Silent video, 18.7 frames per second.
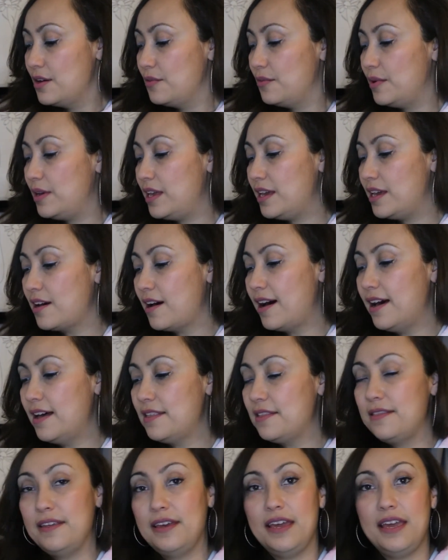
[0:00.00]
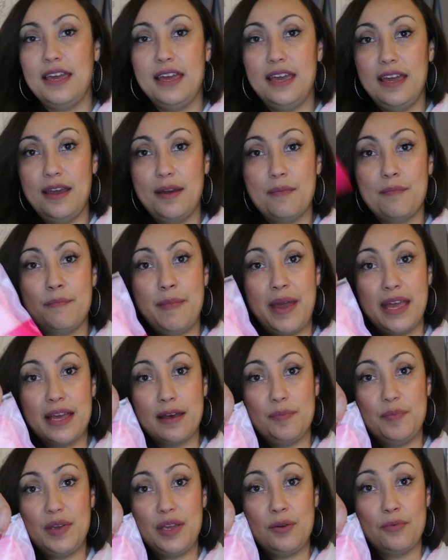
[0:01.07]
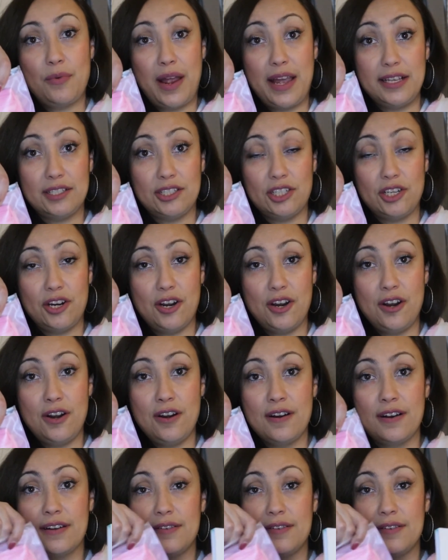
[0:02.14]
We got the makeup eraser,